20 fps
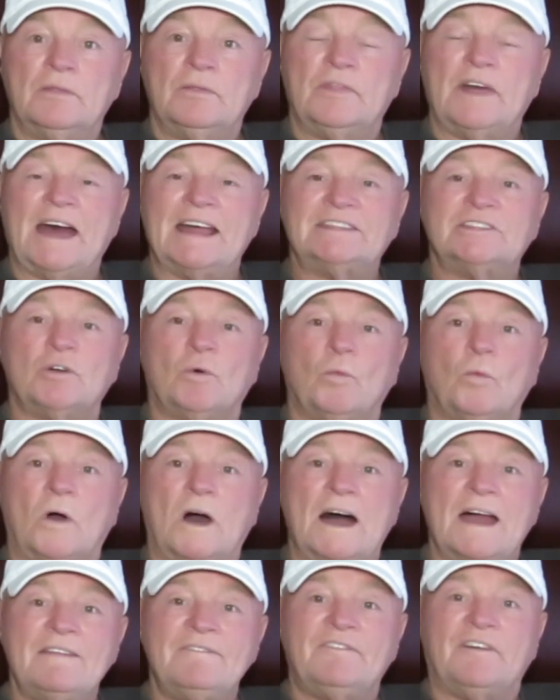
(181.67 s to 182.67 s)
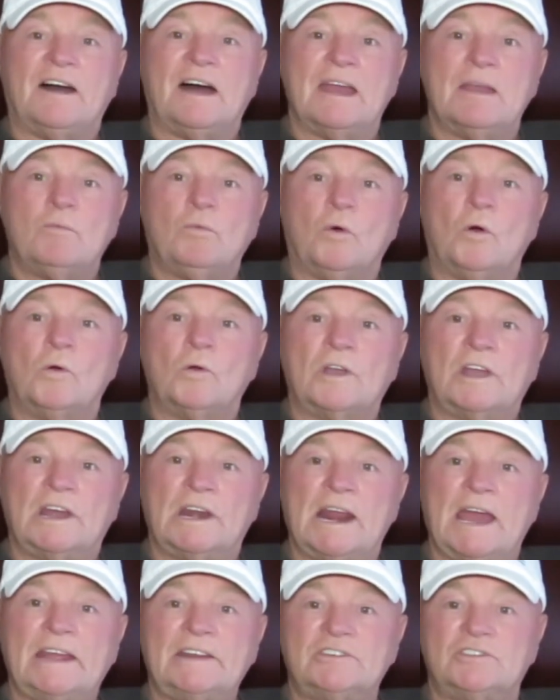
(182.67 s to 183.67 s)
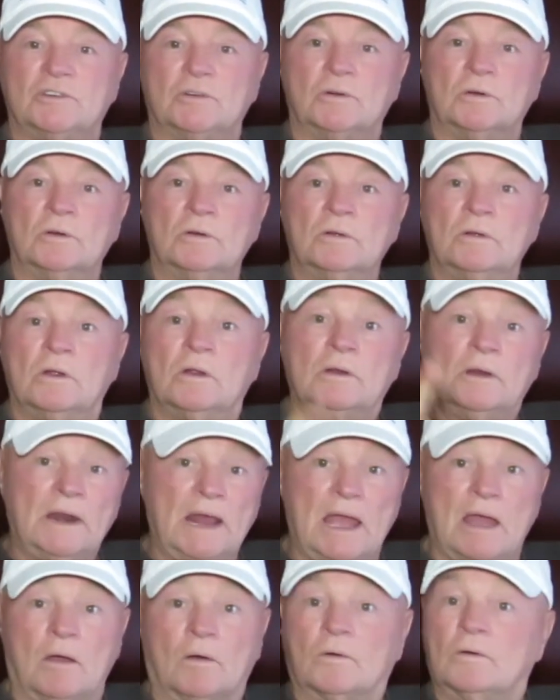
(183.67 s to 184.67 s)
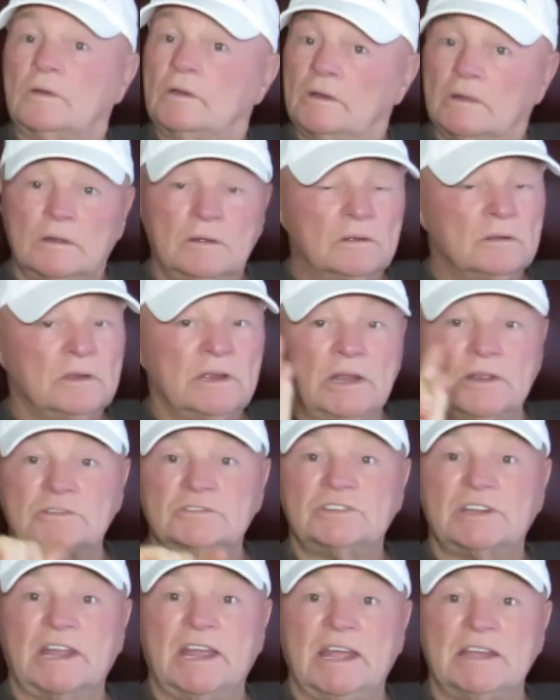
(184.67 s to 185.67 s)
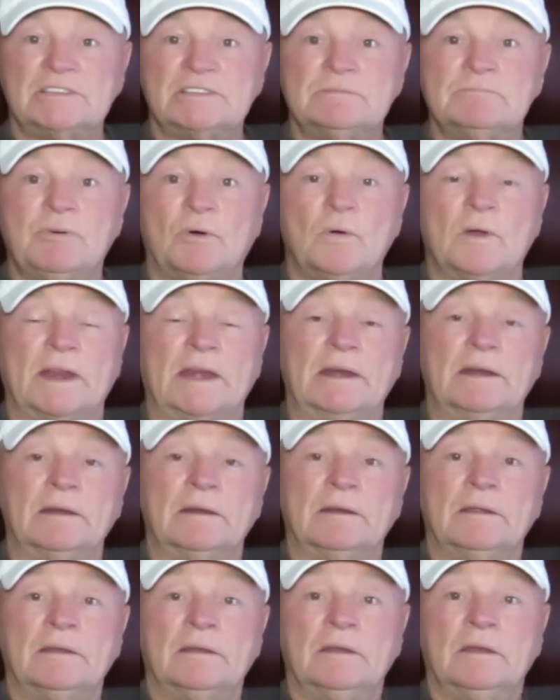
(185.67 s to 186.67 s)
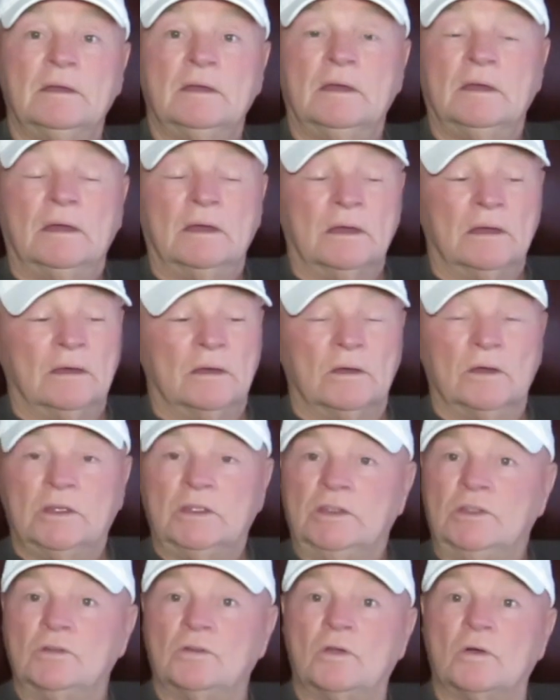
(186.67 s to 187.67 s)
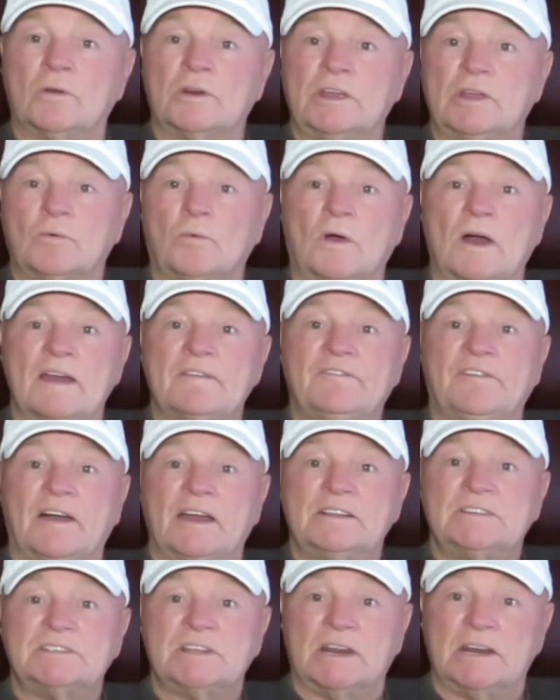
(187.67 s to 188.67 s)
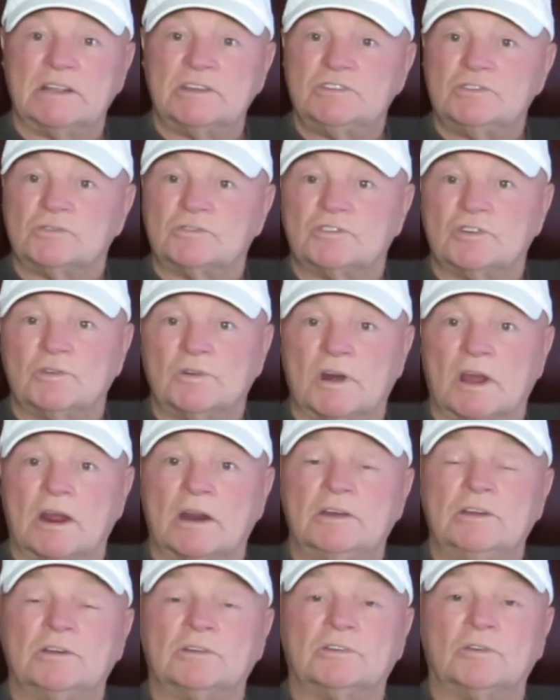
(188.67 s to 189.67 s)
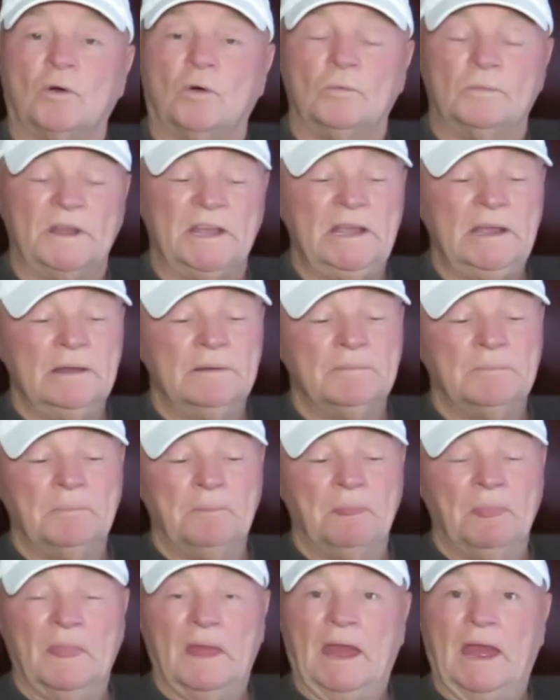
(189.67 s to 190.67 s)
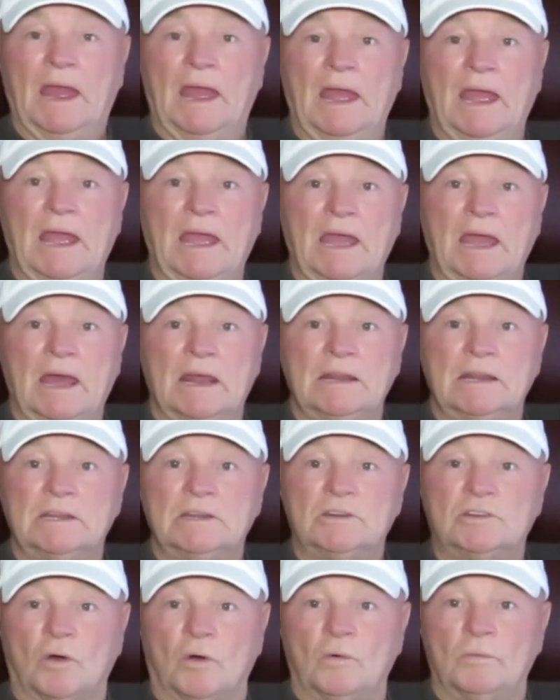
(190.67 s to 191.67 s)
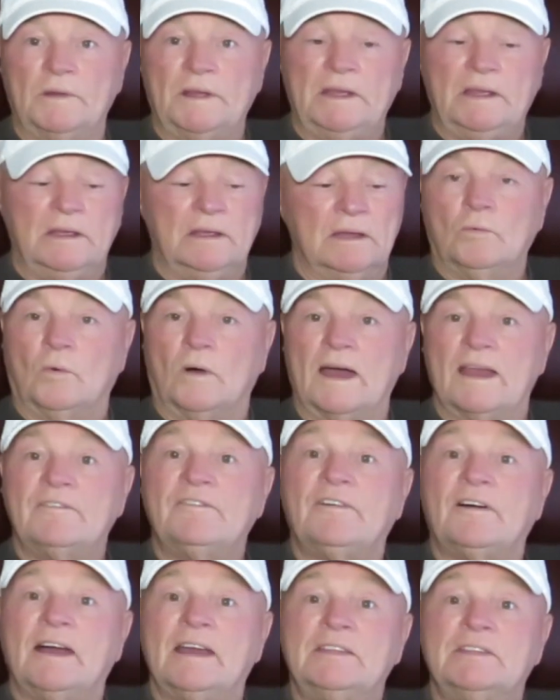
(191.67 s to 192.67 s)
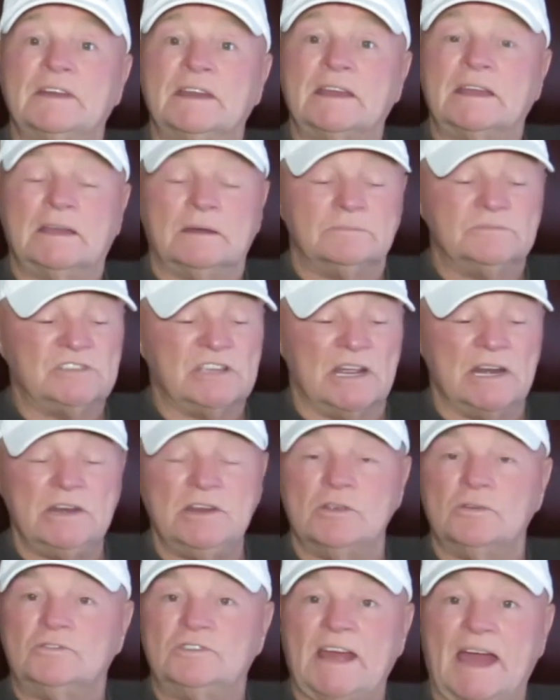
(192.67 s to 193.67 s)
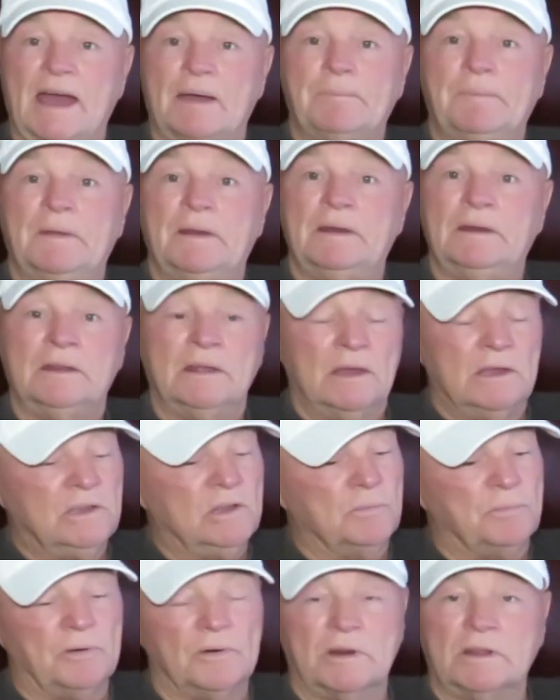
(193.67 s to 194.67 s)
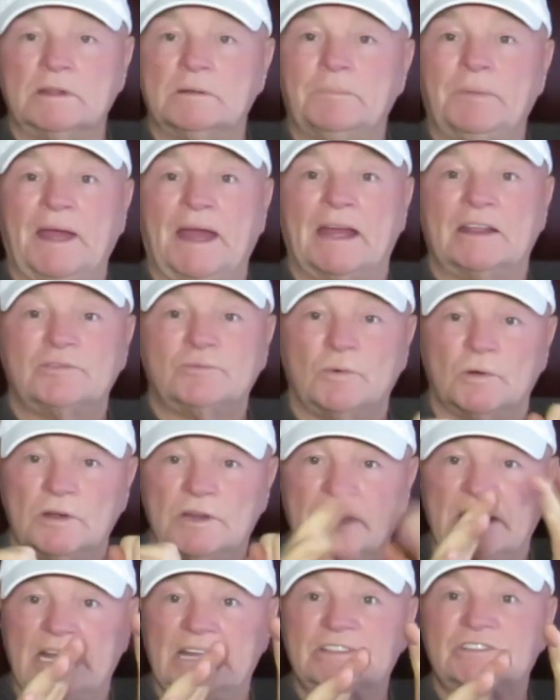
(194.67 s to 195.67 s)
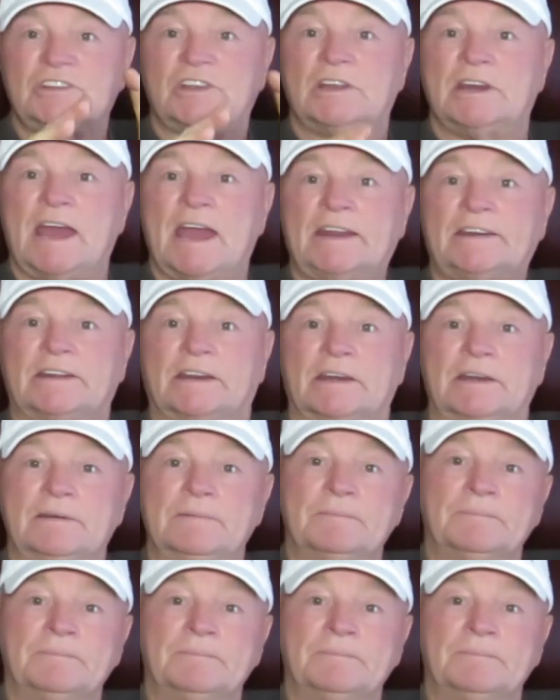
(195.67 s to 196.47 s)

that the Wi-Fi won't connect to. Now, here's the case in point. You go to your Wi-Fi settings, you turn on your Dobby, and the Dobby Wi-Fi thing comes in, you tap it, you put in the password, it's connected.